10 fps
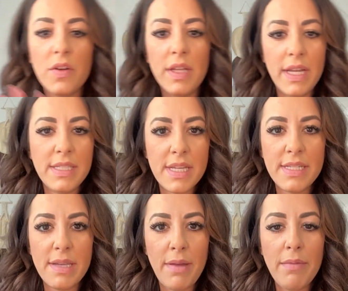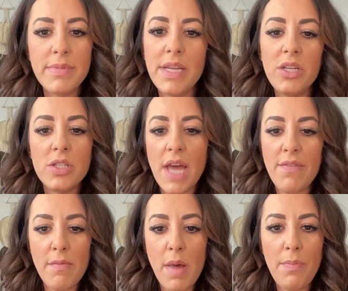different links because sometimes they just
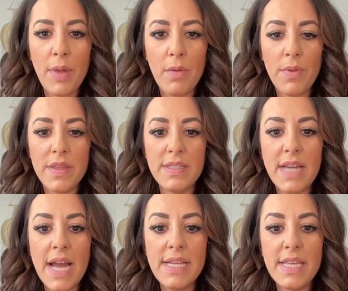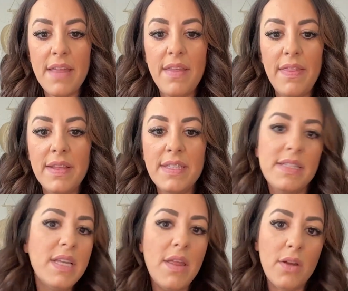have them up like with the size. And then this
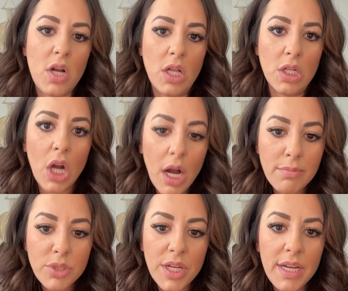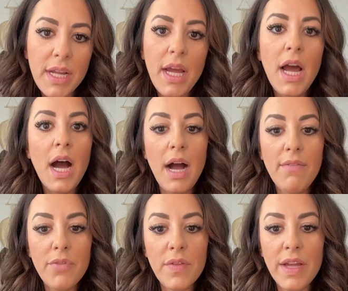is another color option
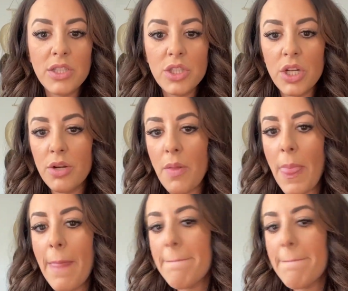for that shirt.